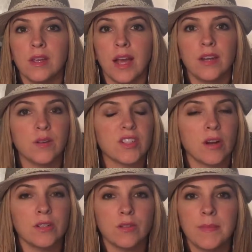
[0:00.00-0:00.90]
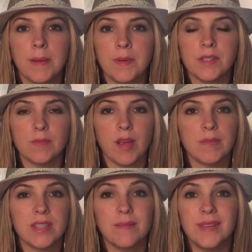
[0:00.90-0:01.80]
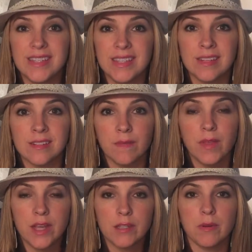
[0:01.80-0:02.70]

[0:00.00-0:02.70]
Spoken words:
I know it's hard to remember sometimes in the busyness of things,